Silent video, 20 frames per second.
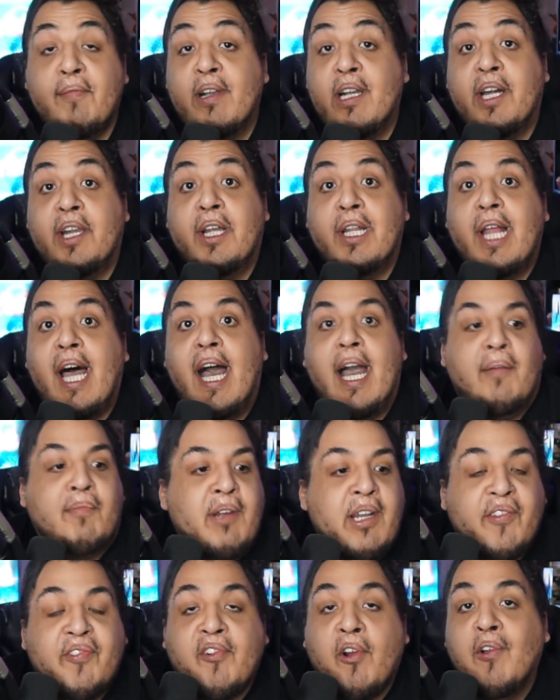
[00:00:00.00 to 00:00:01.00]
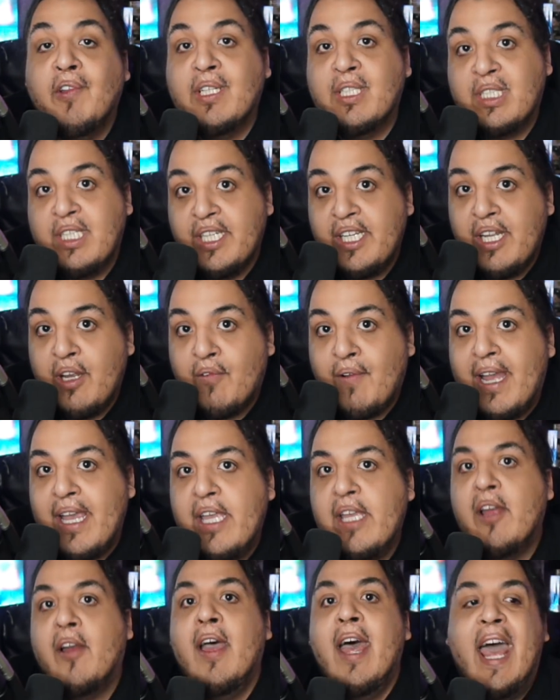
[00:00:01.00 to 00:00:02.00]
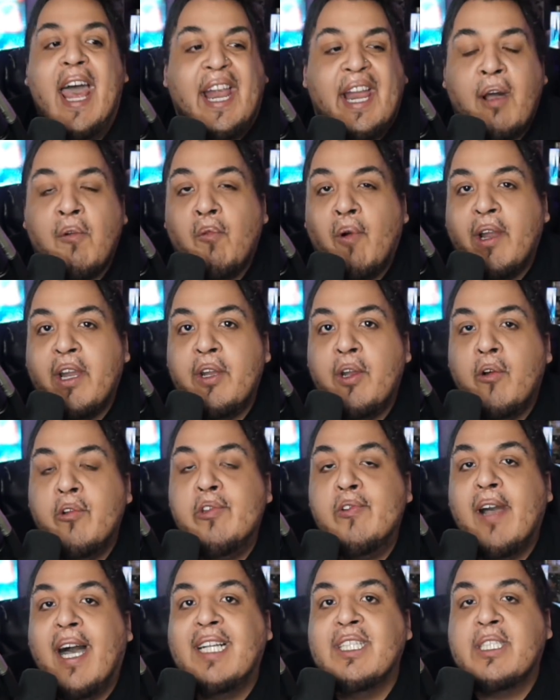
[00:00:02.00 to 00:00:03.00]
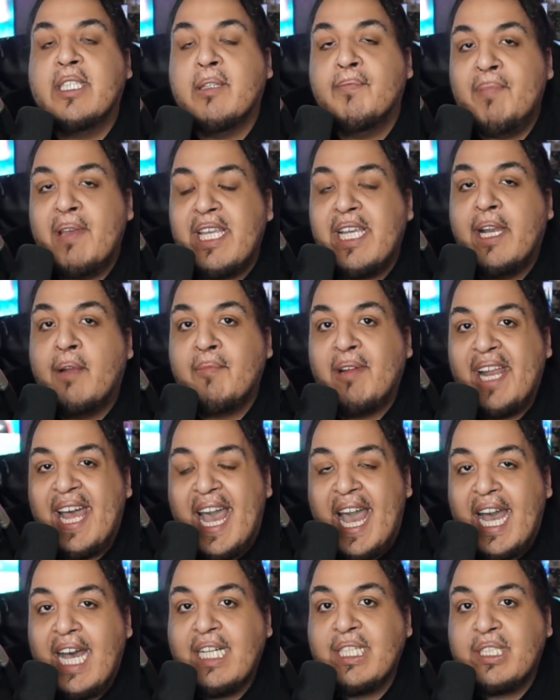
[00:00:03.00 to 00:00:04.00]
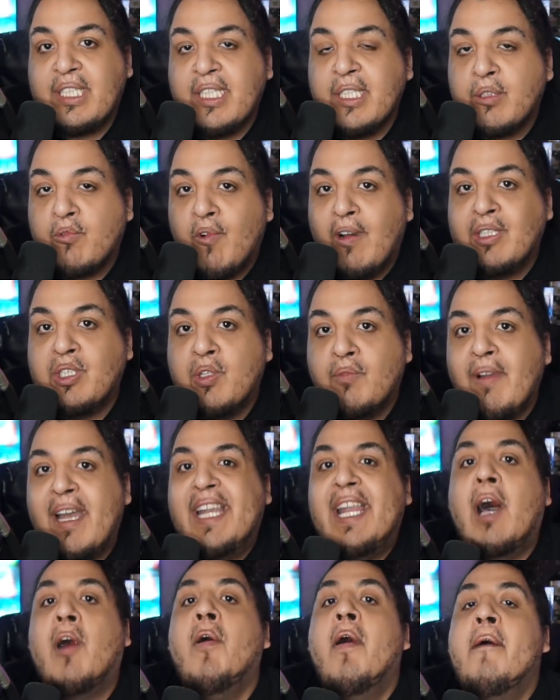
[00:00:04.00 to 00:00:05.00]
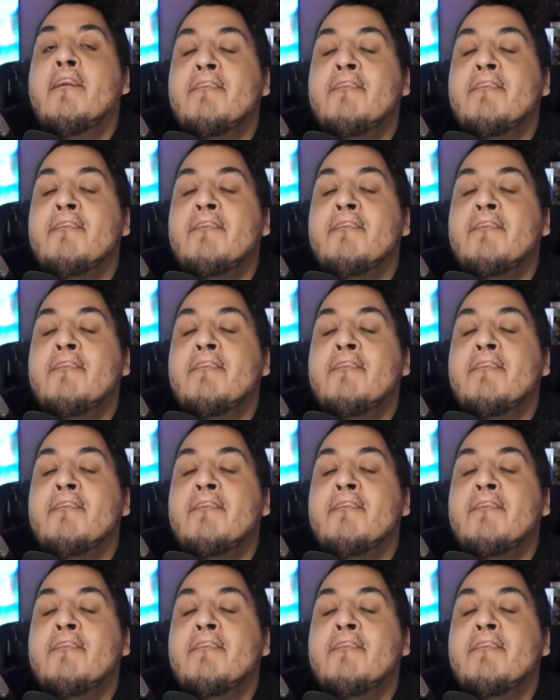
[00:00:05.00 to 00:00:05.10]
even gonna lie, I'm gonna throw this in here right here, and I want to know you guys' opinion. I'm gonna ask this question right now.